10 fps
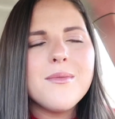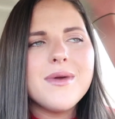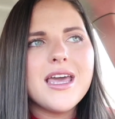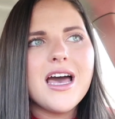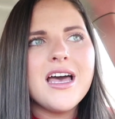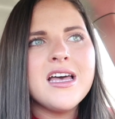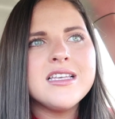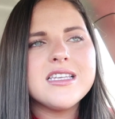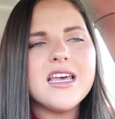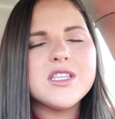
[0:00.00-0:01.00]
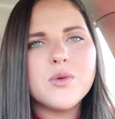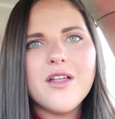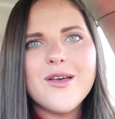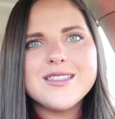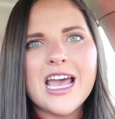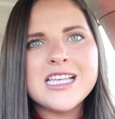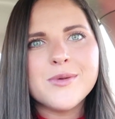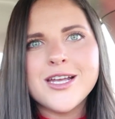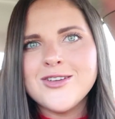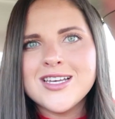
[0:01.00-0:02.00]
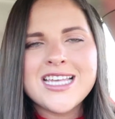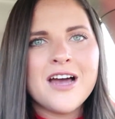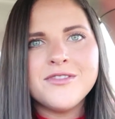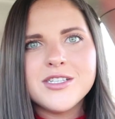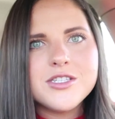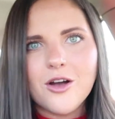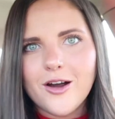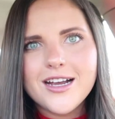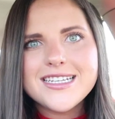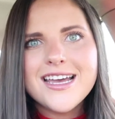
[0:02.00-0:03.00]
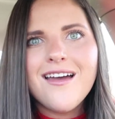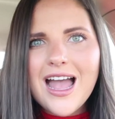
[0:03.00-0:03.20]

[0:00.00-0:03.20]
because it's one of those things where you just have to start.